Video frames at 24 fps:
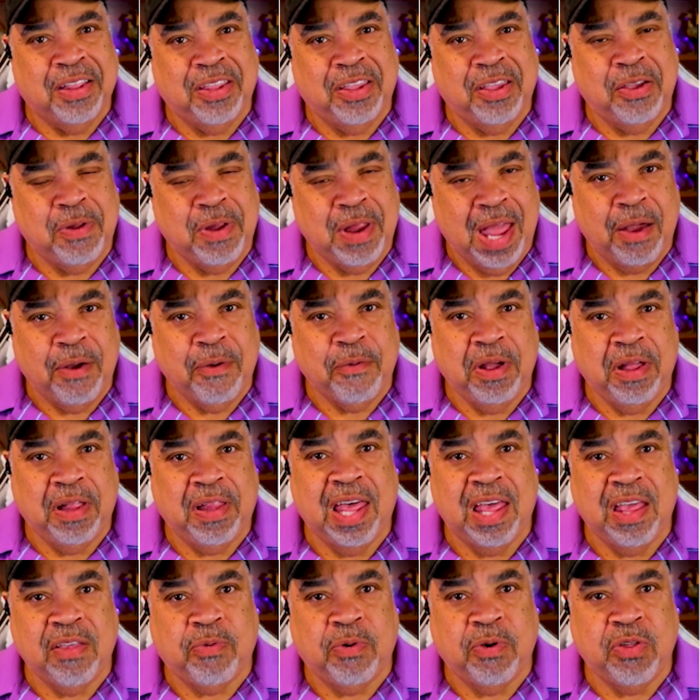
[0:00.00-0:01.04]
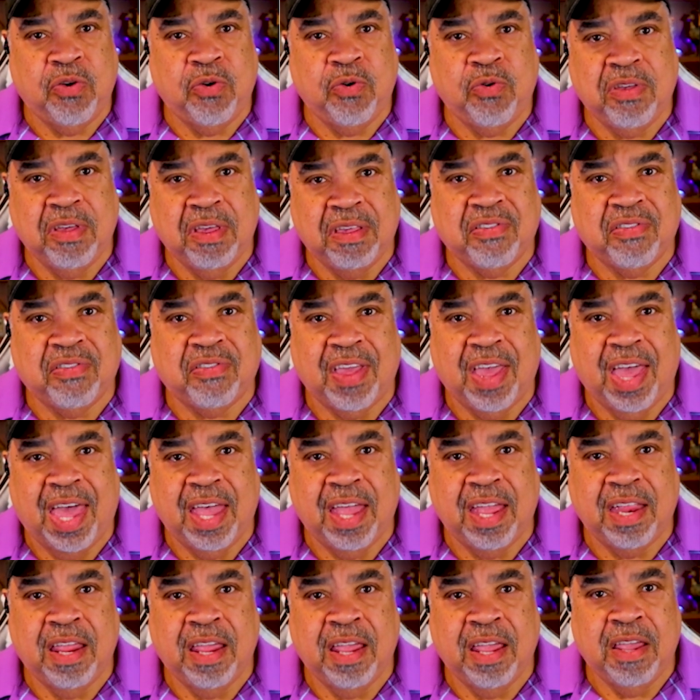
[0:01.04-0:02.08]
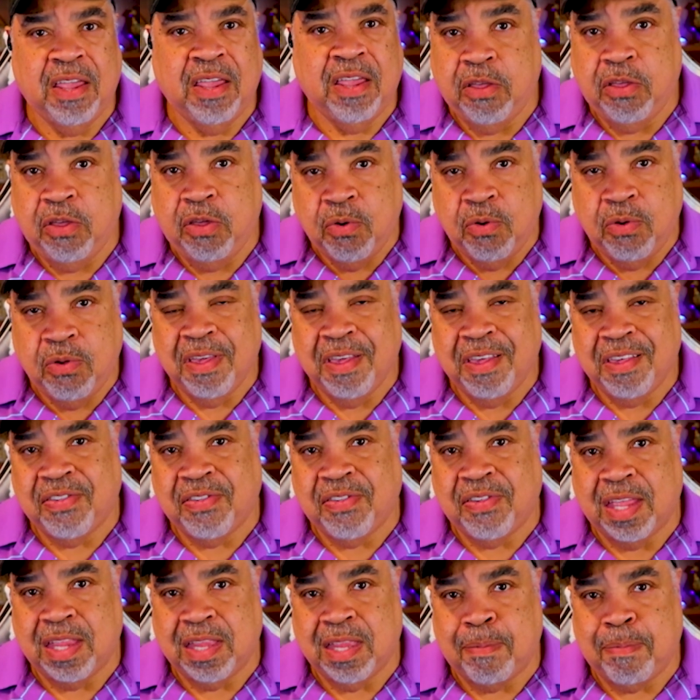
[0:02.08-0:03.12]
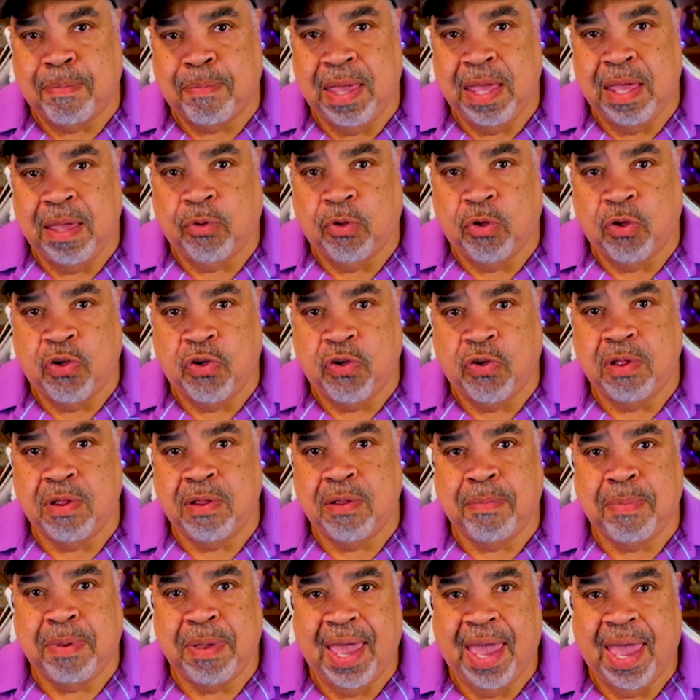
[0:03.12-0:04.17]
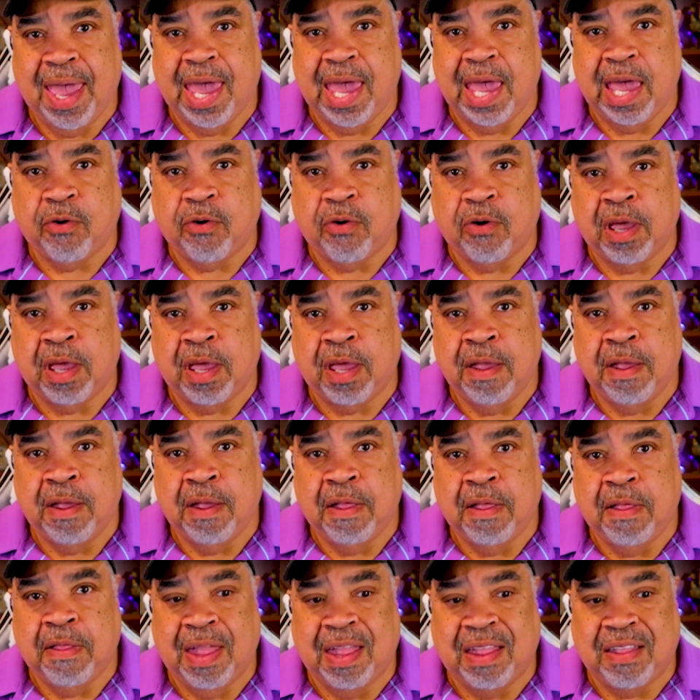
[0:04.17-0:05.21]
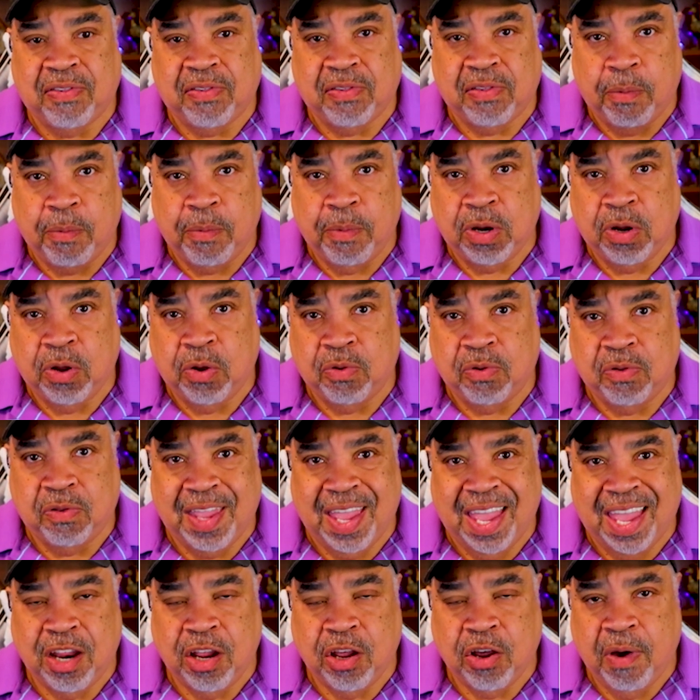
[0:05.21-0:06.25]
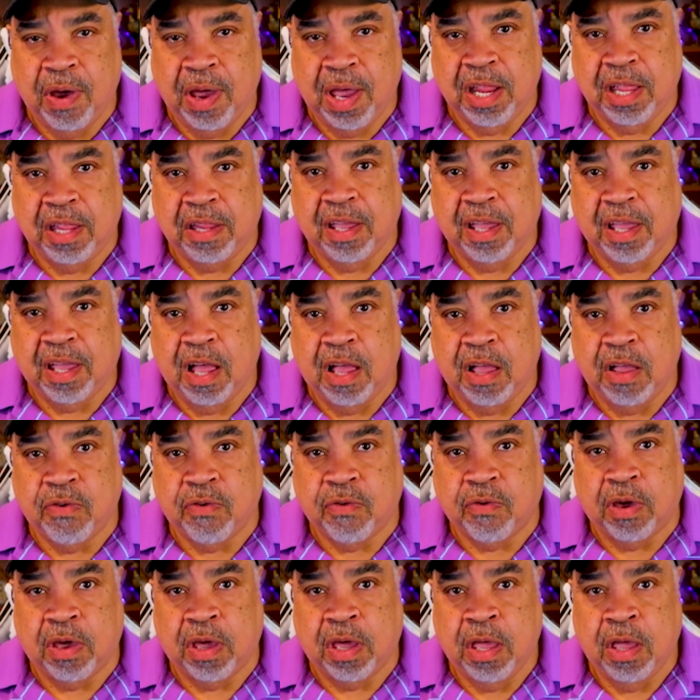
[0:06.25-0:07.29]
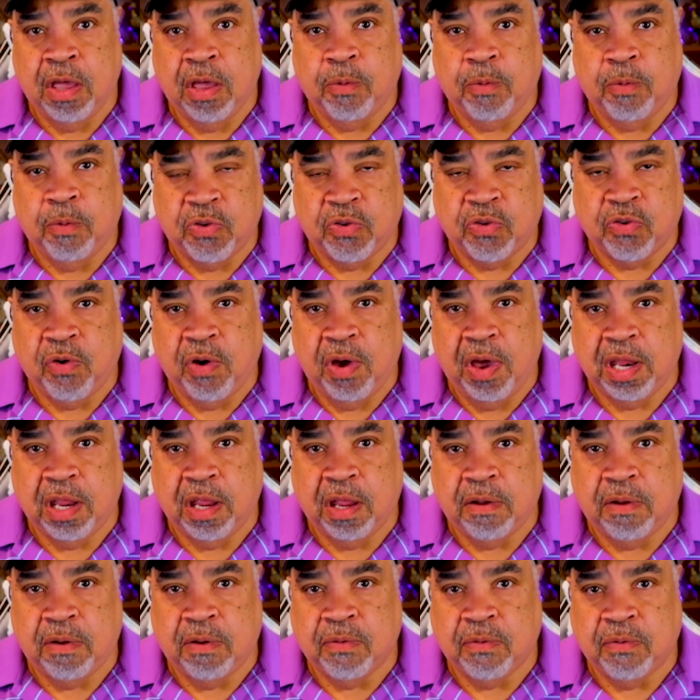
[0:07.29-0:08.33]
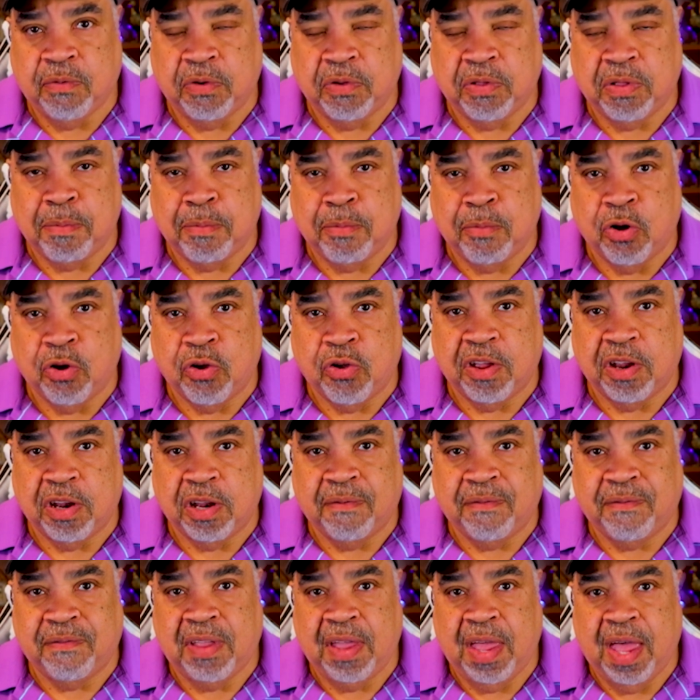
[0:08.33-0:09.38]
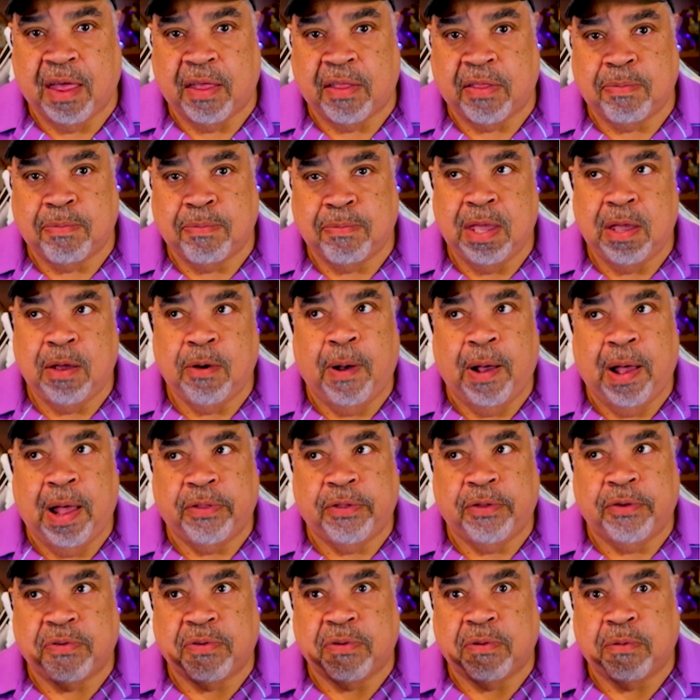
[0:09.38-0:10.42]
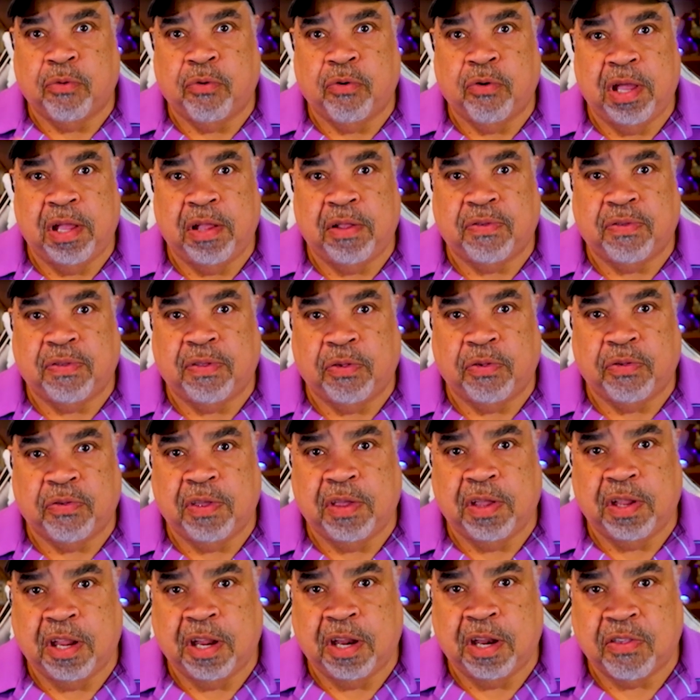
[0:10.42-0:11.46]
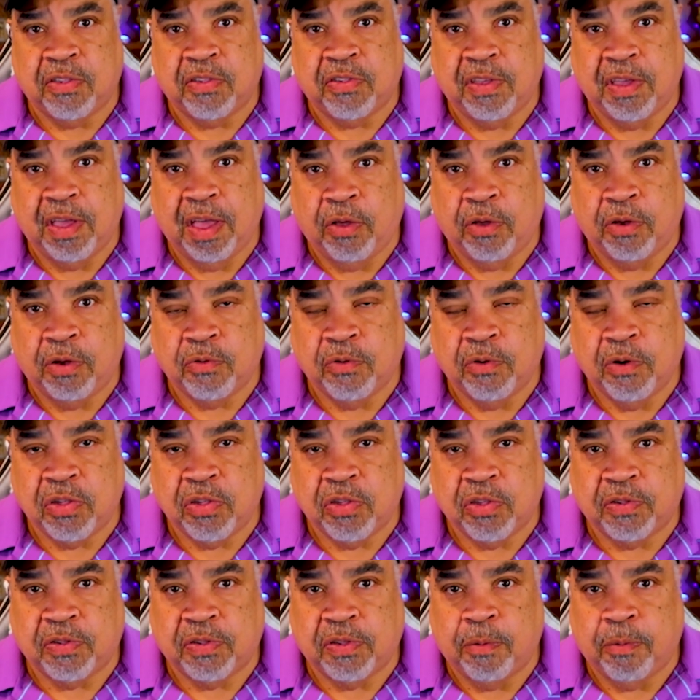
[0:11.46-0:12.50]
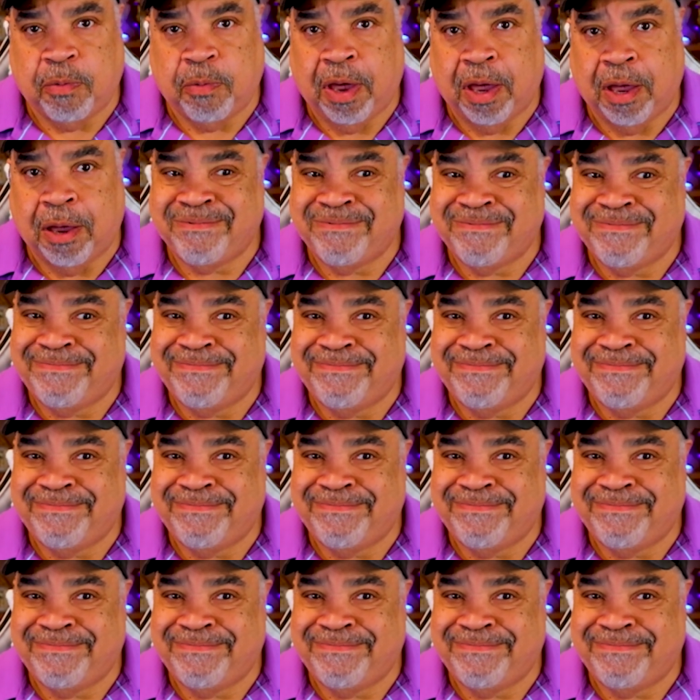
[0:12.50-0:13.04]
Do you not realize what you just said? You just said that people shouldn't be angry that someone who denigrated the country was traded for the Merchant of Death. Meanwhile, there's a Marine still sitting in a cell in Russia somewhere.